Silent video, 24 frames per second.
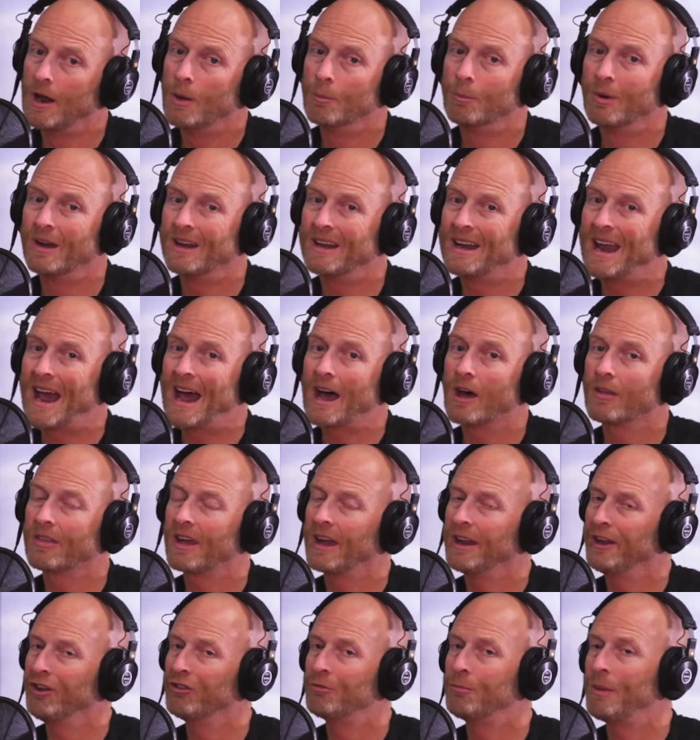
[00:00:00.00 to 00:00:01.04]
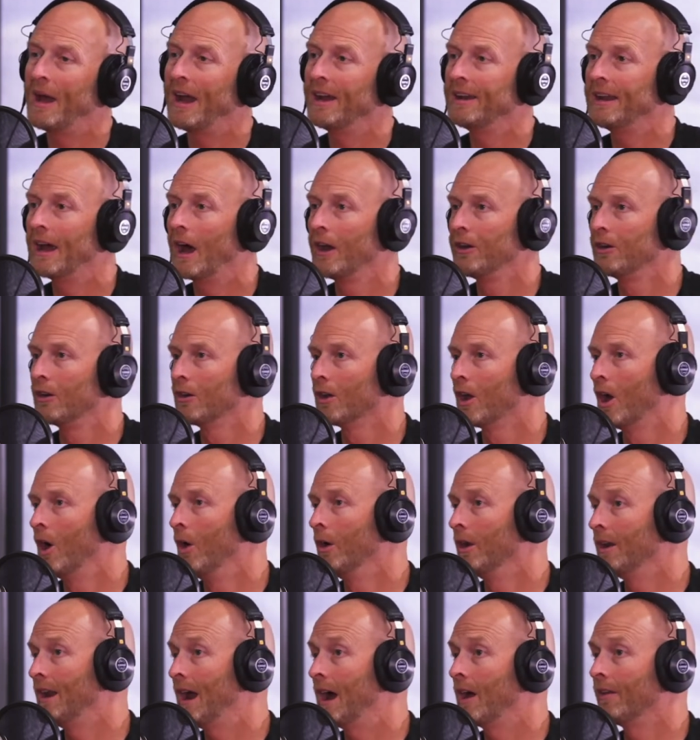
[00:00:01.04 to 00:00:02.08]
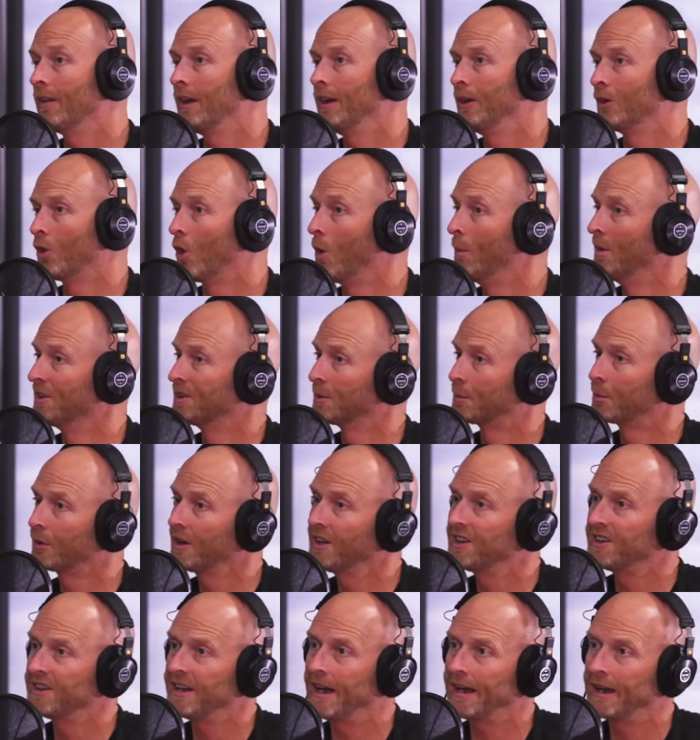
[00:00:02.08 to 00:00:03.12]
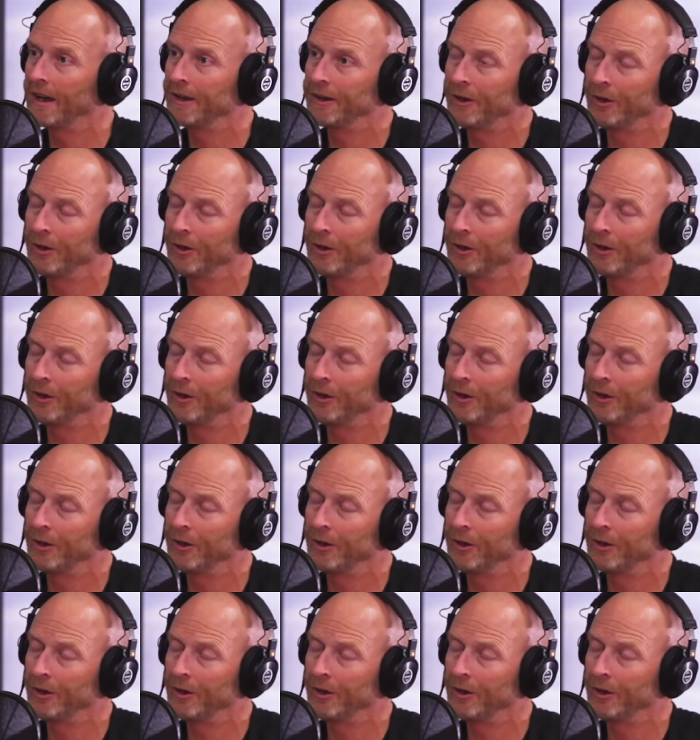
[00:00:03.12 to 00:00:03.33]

But now that you've paid down your loan and now that your home has appreciated,